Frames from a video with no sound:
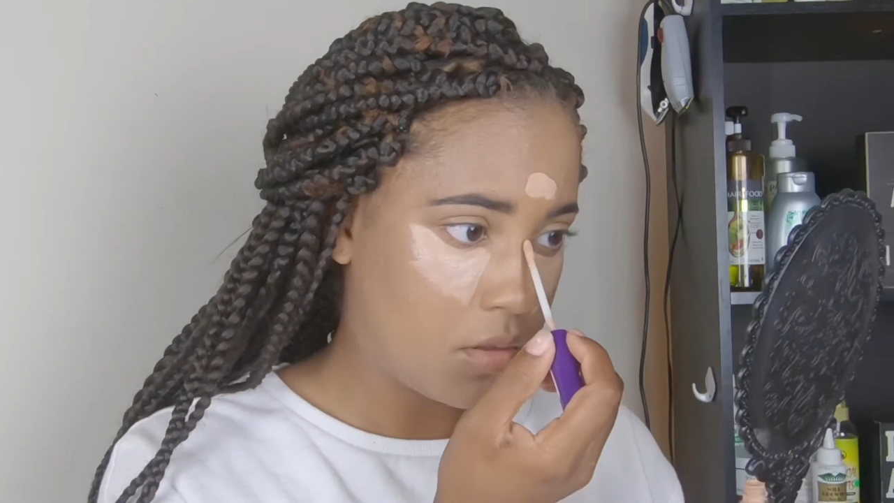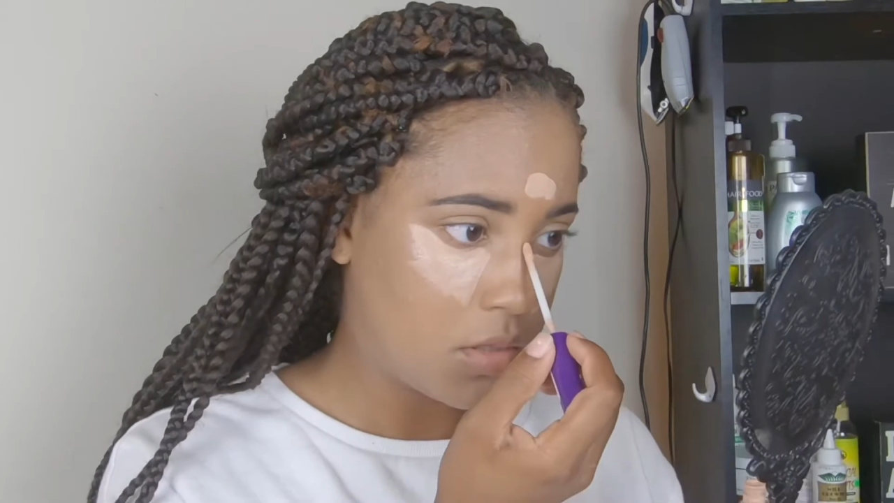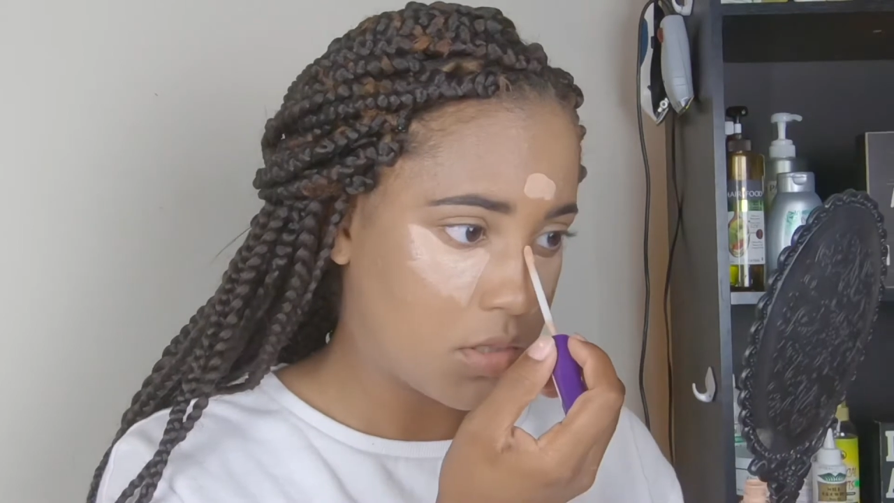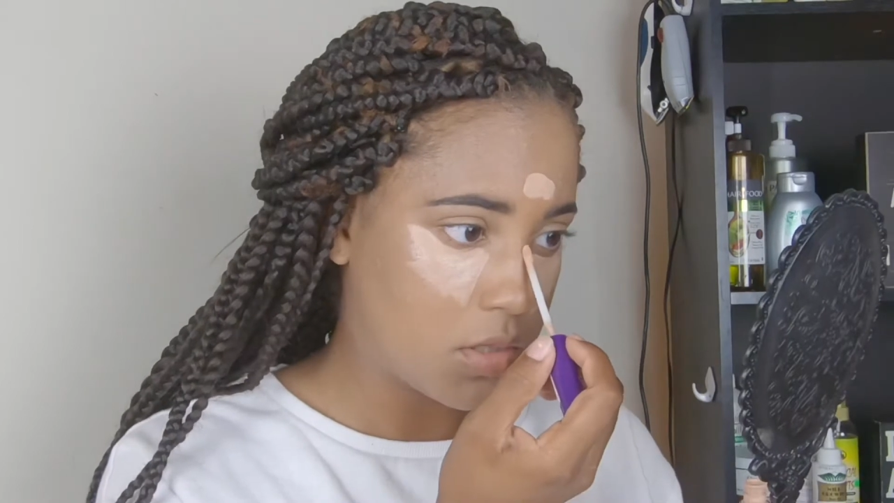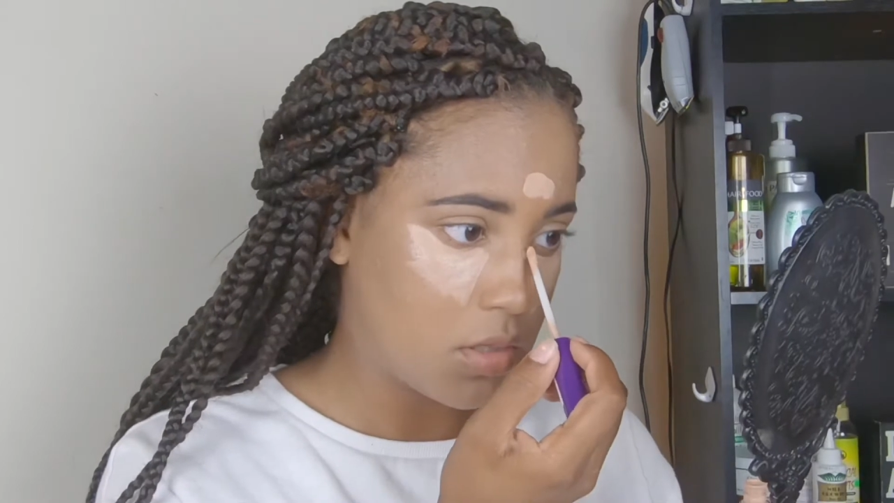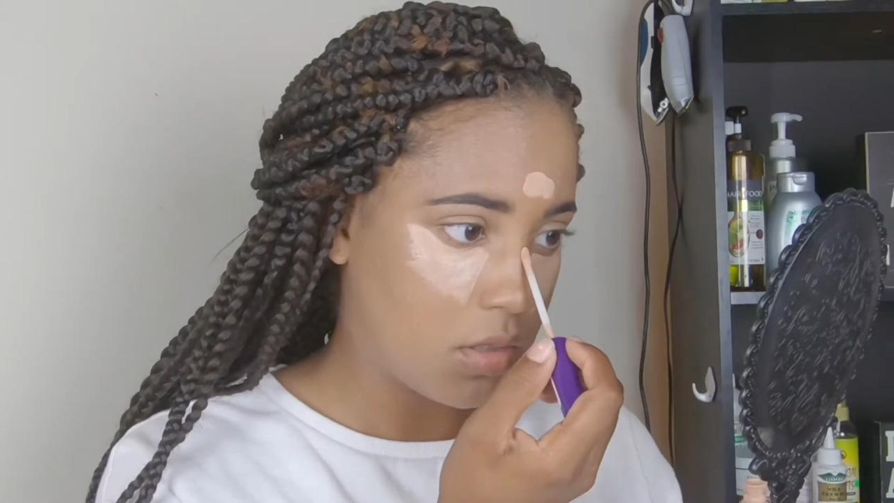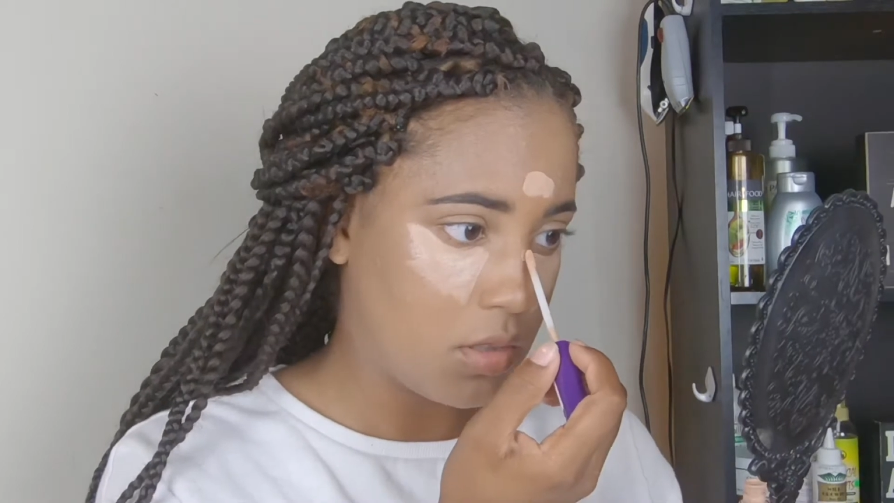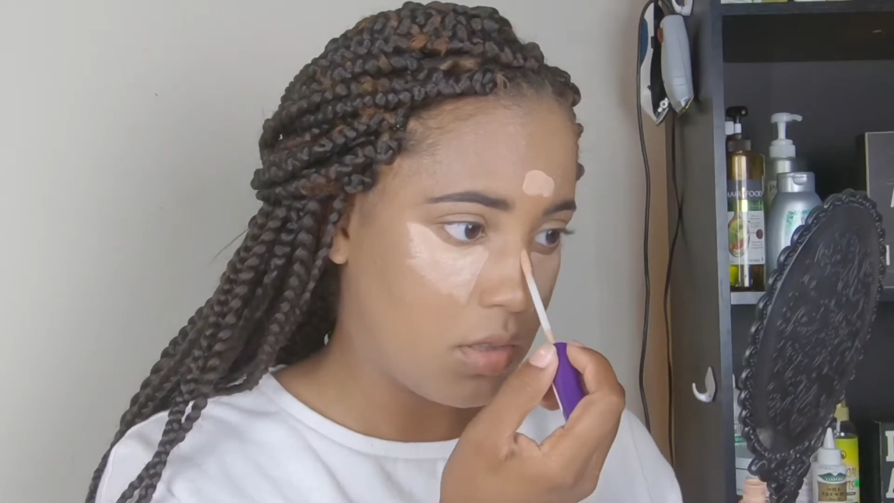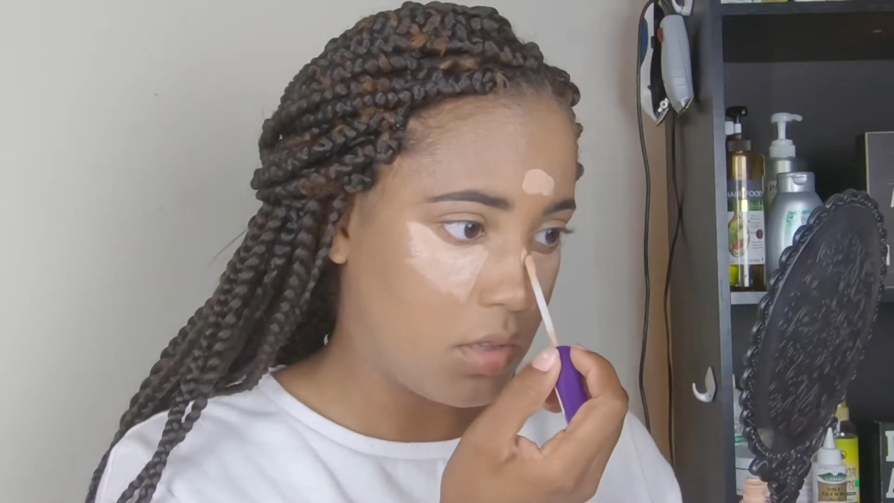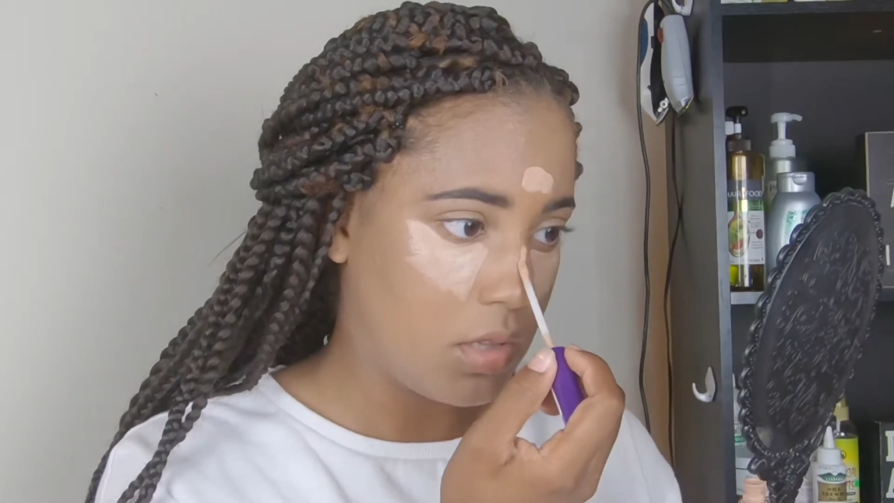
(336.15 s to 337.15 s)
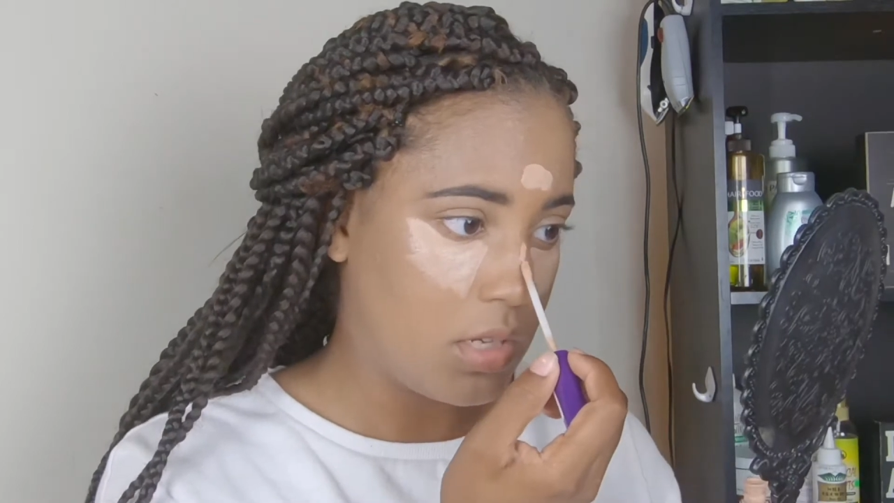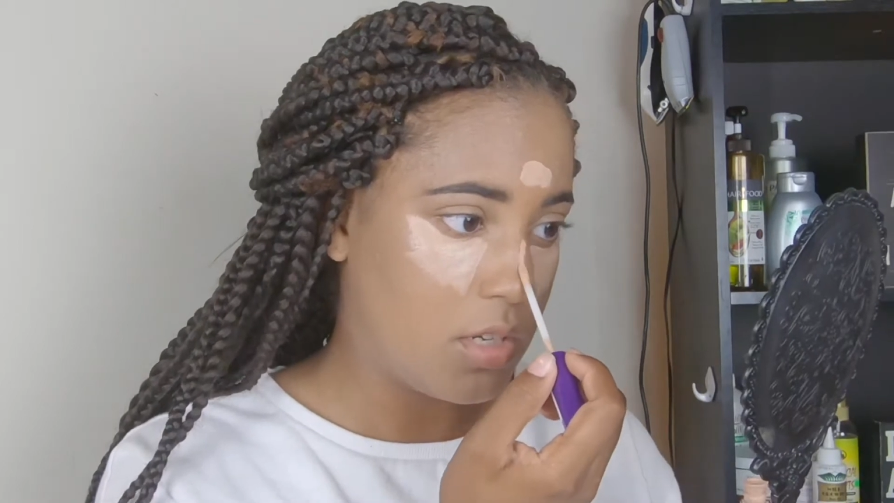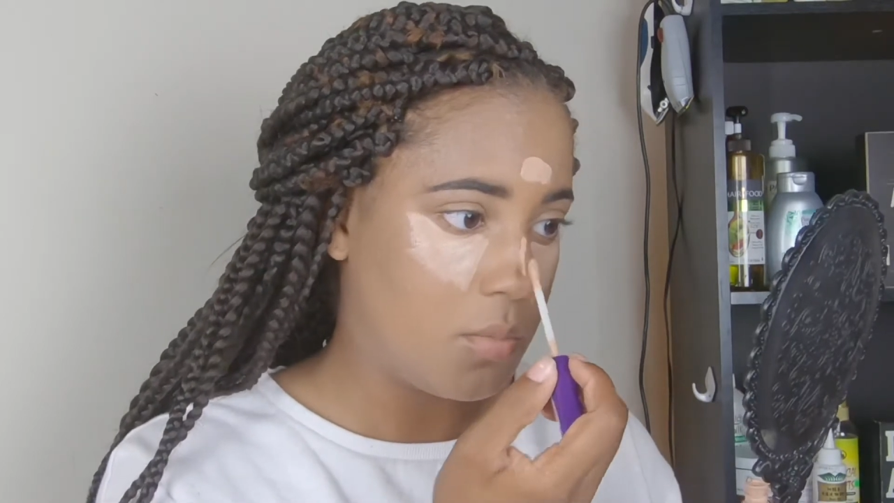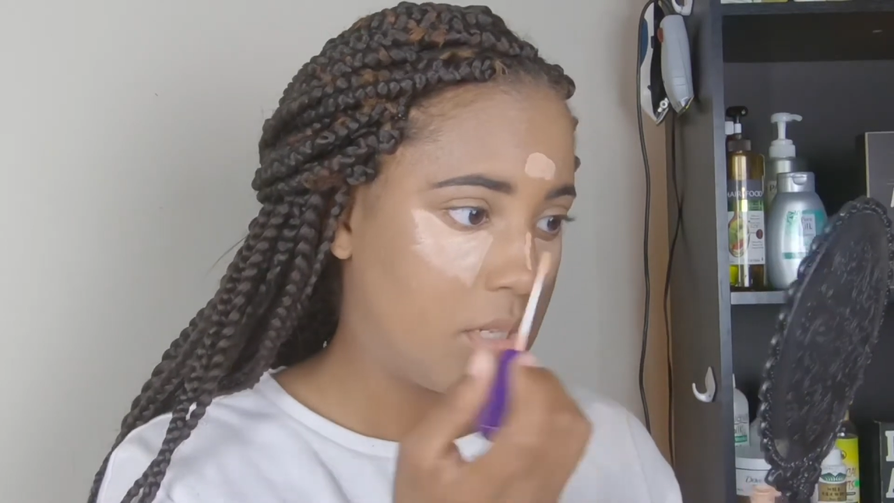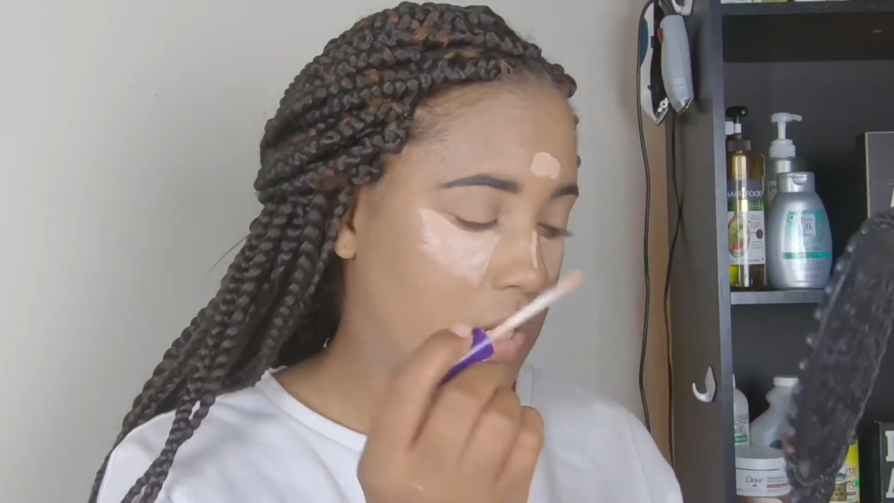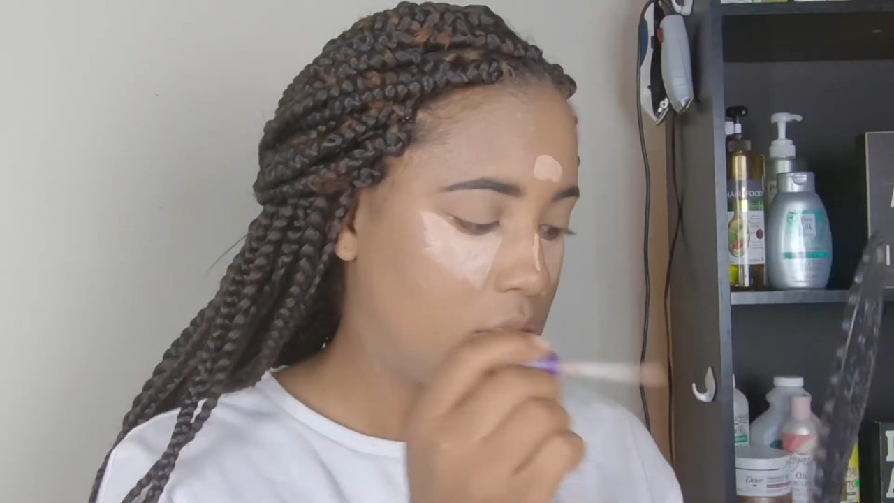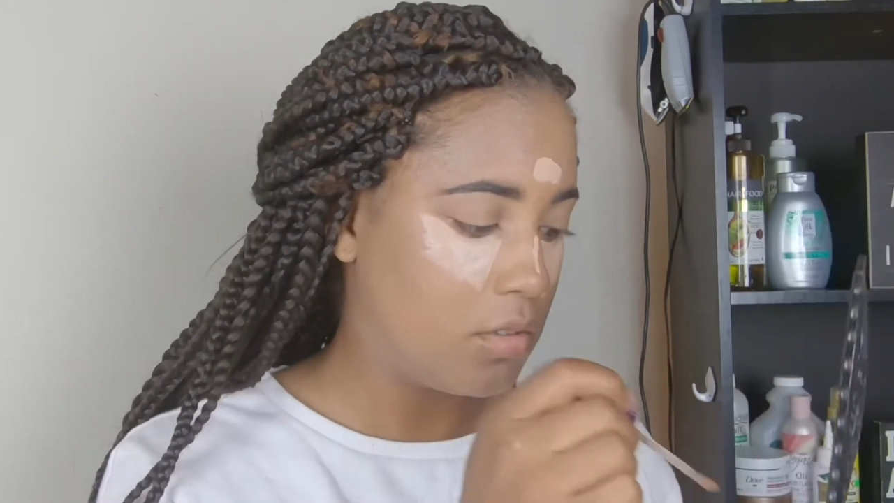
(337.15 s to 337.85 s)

Just a little bit down